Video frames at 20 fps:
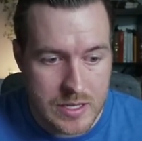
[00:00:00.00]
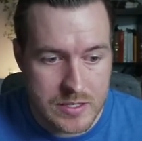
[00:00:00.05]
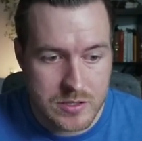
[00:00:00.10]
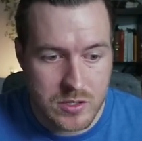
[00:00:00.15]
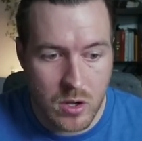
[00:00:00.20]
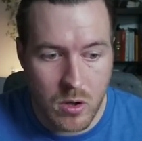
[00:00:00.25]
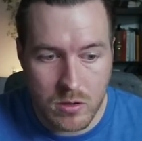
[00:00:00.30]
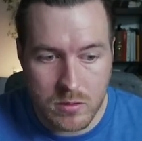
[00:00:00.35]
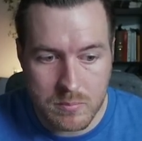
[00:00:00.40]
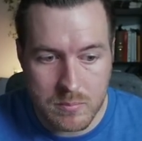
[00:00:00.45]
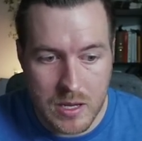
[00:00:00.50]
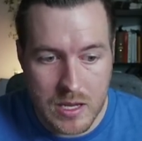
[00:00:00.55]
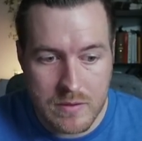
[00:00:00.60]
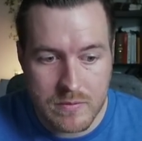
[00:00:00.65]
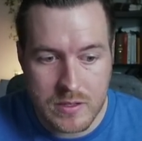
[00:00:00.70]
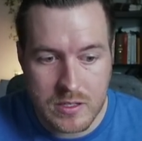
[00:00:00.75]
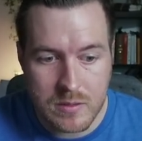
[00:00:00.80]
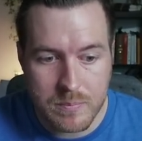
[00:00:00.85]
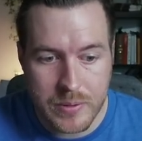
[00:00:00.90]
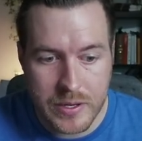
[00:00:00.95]
It's called
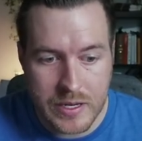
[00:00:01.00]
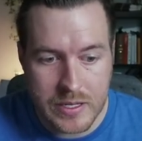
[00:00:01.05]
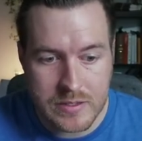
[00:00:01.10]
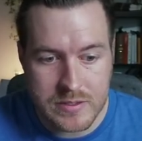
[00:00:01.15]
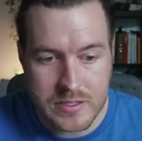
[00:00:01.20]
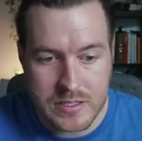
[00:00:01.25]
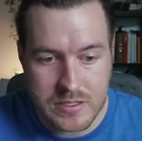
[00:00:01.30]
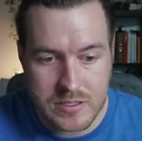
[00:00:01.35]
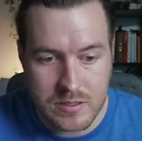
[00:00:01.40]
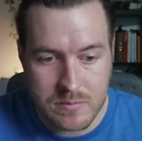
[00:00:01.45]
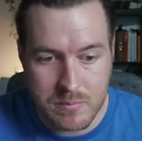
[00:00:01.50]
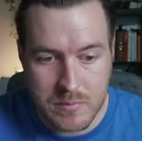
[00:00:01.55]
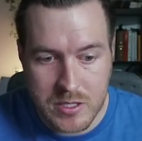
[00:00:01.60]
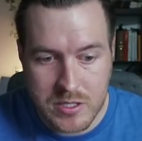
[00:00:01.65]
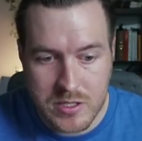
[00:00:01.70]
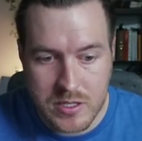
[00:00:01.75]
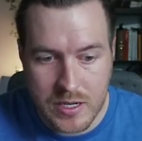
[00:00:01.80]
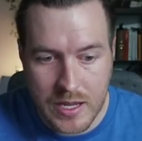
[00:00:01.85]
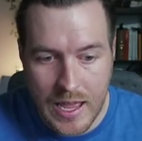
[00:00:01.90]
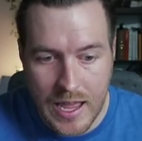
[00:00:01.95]
Maven dependency
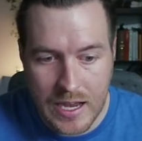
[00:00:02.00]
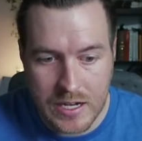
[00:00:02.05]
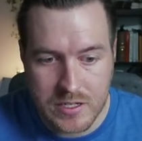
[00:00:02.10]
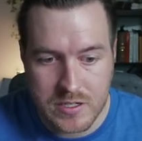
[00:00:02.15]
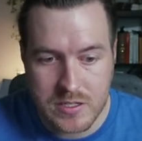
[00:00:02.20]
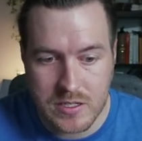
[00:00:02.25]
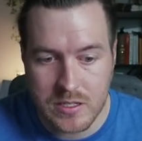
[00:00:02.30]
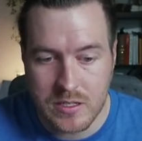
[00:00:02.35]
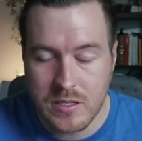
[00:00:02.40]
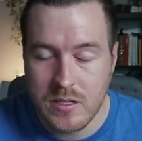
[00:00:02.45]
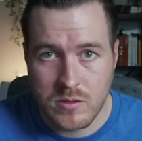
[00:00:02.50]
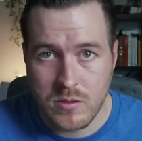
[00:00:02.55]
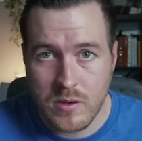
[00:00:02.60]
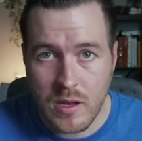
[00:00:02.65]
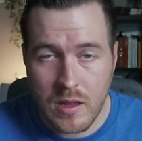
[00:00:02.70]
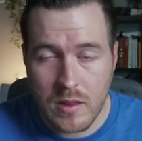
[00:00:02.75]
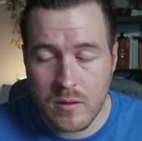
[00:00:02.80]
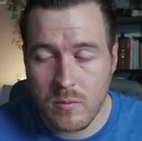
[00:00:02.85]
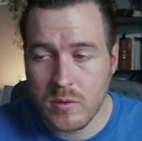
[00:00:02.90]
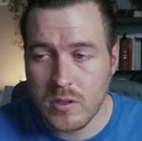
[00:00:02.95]
submission action. So
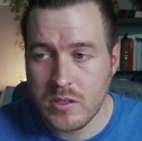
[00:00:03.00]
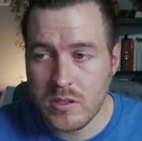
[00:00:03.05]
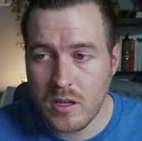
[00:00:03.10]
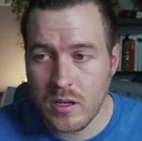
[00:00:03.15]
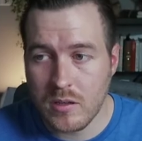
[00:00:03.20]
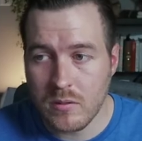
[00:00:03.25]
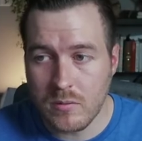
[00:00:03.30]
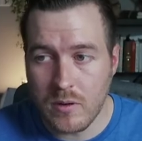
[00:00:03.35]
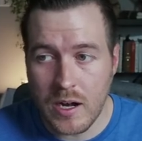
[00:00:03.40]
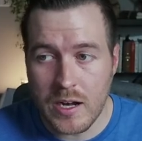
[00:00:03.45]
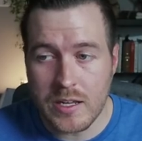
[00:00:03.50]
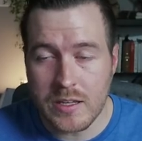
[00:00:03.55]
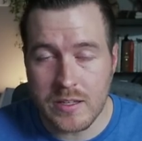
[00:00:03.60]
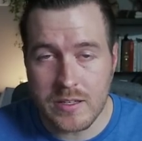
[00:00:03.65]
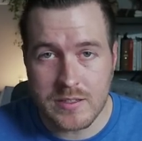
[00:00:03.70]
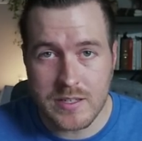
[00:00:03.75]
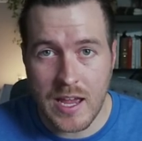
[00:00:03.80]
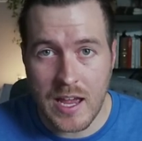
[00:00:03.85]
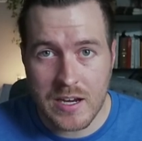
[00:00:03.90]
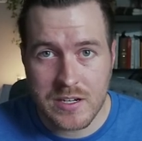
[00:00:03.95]
now that we're done writing
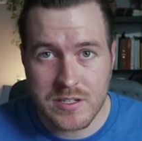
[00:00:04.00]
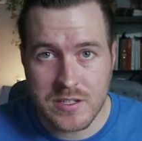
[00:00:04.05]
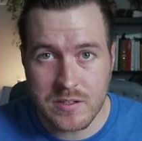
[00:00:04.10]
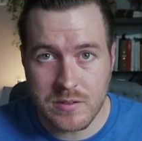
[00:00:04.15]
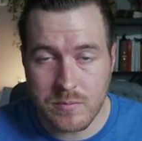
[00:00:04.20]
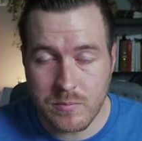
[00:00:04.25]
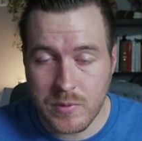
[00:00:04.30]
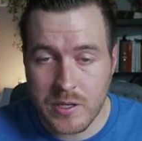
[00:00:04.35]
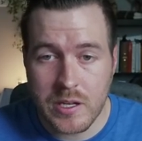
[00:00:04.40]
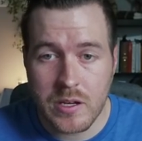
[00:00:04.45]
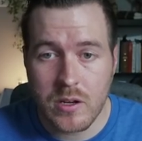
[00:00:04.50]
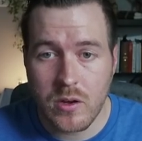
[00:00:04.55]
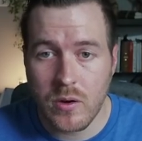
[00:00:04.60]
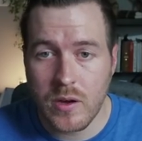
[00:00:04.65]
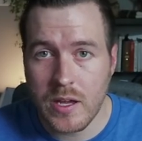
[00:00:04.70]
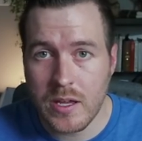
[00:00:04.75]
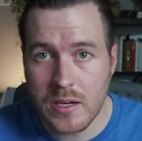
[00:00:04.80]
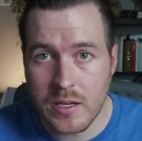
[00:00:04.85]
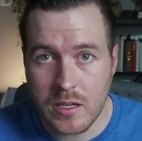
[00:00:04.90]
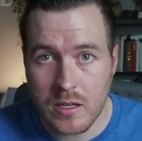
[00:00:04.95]
this action, we can go
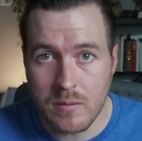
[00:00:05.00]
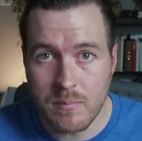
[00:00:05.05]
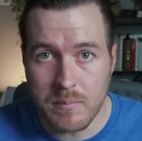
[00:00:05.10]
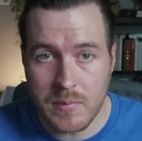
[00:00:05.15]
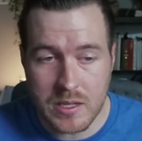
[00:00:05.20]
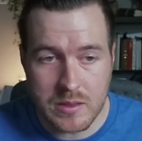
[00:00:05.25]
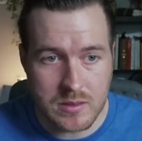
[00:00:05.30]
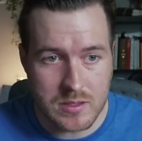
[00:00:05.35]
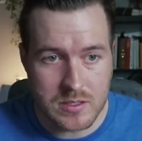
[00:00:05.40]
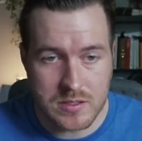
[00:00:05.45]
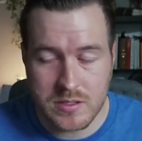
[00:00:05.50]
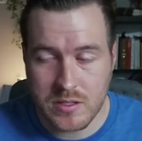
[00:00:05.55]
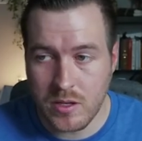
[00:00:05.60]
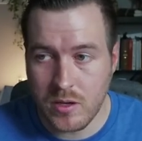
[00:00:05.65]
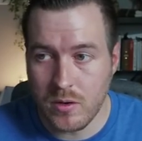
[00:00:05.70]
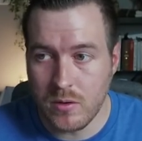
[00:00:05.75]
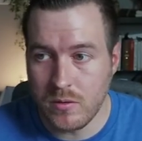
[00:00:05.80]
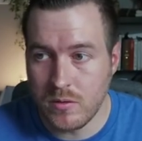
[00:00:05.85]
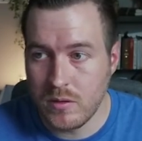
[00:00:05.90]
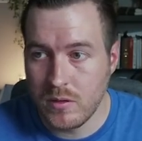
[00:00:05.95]
ahead and commit this
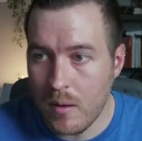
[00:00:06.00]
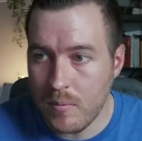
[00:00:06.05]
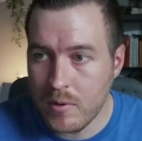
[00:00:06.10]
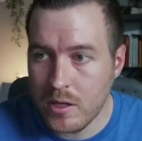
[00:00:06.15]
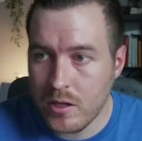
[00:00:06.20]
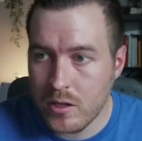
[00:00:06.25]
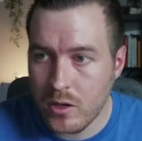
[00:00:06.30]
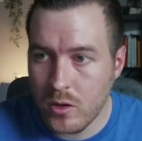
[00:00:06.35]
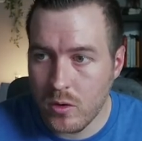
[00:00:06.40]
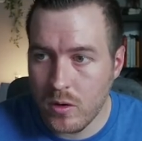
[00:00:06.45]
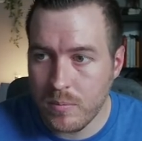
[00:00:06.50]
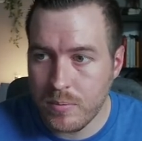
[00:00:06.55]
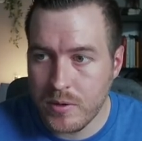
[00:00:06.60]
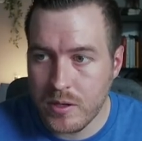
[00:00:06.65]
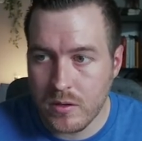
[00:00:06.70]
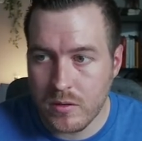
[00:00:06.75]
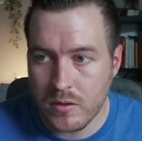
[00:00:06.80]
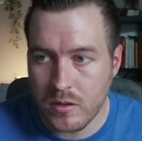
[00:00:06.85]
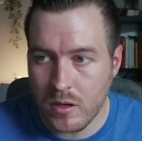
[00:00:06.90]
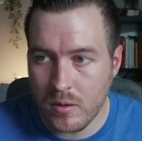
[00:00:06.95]
code. I'm gonna go up
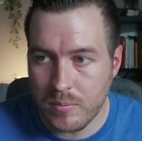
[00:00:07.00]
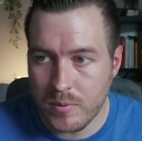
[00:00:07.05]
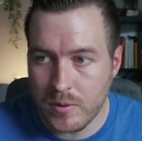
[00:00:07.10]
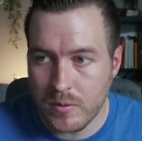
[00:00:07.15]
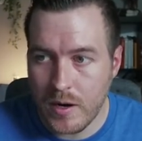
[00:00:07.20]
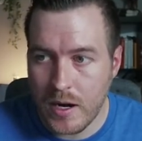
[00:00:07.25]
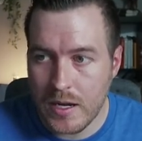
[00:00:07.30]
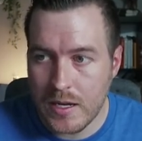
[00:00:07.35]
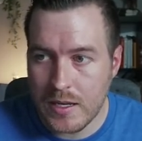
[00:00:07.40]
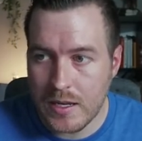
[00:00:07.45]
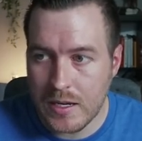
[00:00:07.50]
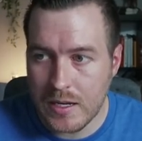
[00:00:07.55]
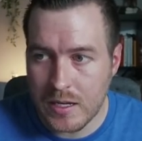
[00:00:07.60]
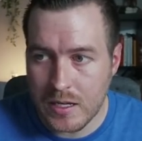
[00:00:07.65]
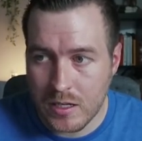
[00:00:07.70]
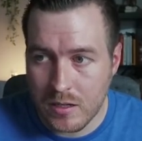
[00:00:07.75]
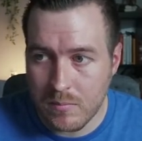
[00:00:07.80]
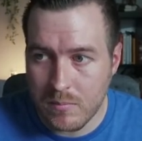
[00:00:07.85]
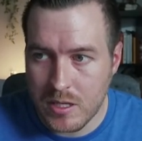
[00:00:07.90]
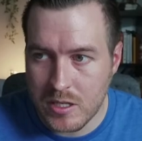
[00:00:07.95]
here in the upper right and
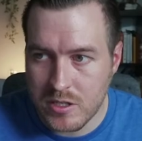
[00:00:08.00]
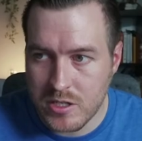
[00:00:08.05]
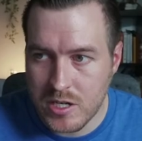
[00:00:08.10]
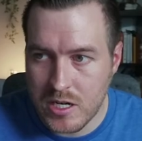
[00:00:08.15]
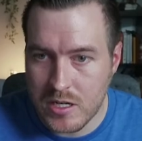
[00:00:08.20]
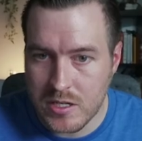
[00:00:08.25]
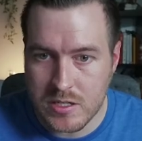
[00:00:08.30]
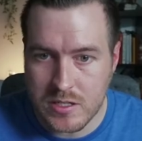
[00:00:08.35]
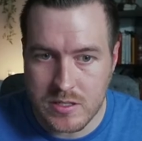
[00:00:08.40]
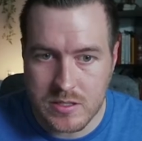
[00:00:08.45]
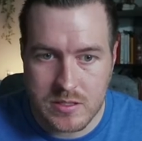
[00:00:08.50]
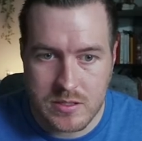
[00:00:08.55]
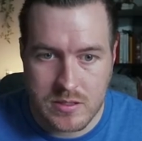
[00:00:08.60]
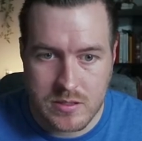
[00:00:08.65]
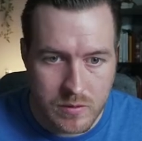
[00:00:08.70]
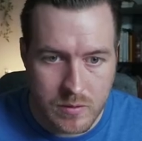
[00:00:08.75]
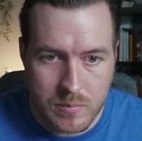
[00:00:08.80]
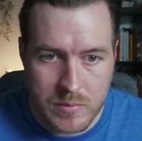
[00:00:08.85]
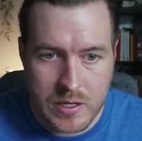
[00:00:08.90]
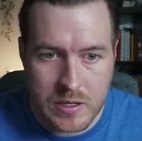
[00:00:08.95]
hit commit changes.
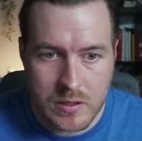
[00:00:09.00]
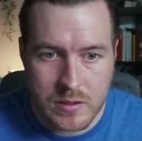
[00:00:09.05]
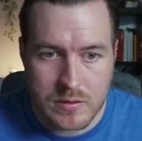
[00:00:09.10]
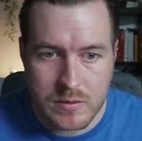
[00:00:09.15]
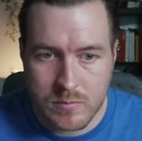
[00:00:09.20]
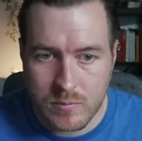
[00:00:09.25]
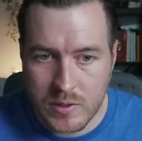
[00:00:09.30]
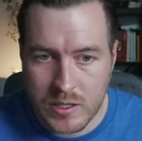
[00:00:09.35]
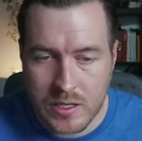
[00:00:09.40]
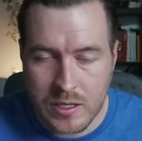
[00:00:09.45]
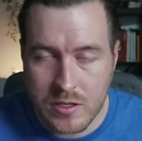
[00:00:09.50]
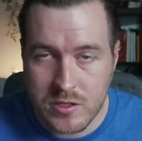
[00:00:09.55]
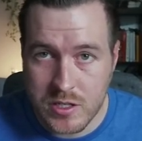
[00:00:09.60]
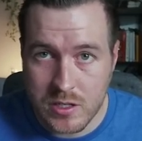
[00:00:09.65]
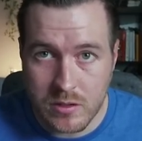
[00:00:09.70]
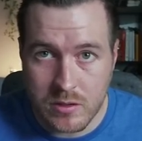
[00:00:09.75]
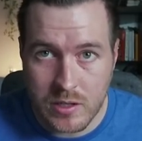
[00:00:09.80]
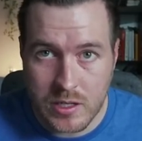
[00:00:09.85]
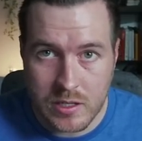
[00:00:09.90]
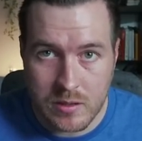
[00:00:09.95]
From here, we get a
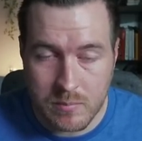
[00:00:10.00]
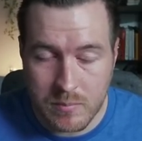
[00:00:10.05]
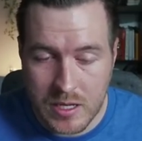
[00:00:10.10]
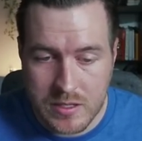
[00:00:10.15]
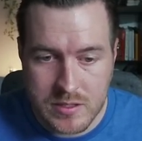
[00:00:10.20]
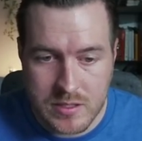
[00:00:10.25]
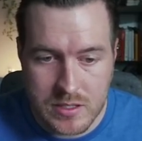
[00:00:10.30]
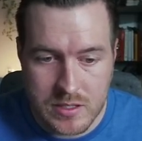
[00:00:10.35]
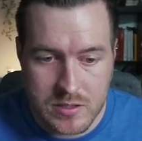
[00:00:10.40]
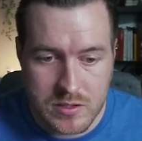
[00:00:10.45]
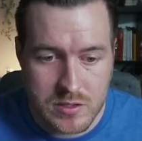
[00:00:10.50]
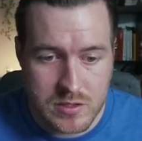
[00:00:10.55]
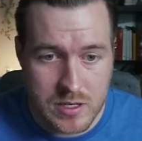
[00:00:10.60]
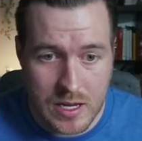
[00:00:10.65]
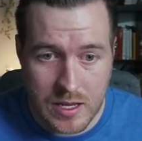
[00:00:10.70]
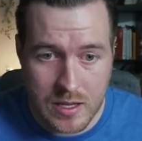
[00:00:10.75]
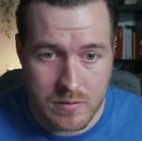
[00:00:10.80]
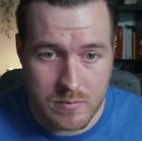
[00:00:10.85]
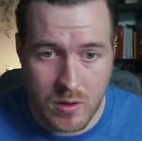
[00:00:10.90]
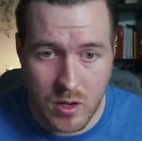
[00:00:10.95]
generated message
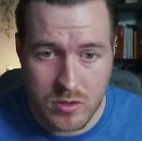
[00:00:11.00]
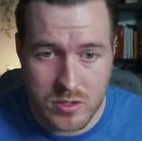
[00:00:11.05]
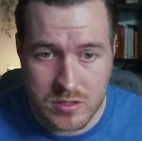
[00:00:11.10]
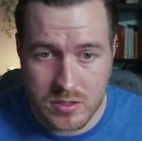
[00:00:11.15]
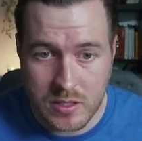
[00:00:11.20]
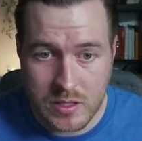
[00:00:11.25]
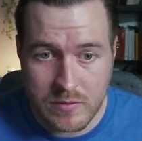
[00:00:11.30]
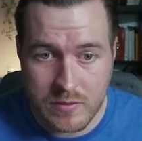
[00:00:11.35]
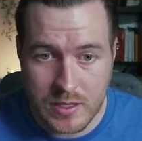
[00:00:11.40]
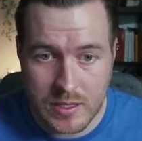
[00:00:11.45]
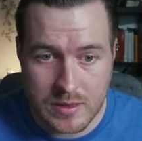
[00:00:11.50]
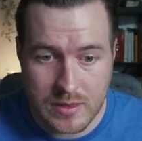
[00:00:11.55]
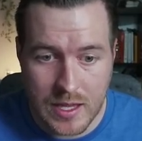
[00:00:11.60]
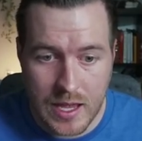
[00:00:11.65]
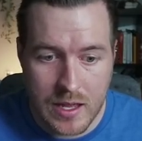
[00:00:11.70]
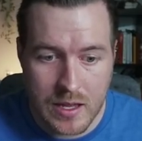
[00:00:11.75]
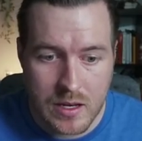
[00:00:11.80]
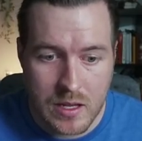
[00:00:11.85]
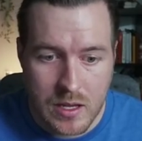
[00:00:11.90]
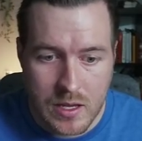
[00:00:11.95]
and I'll just leave it at
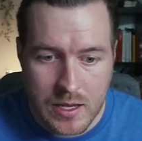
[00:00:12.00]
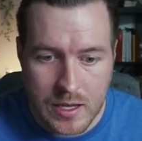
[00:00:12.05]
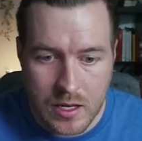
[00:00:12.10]
that.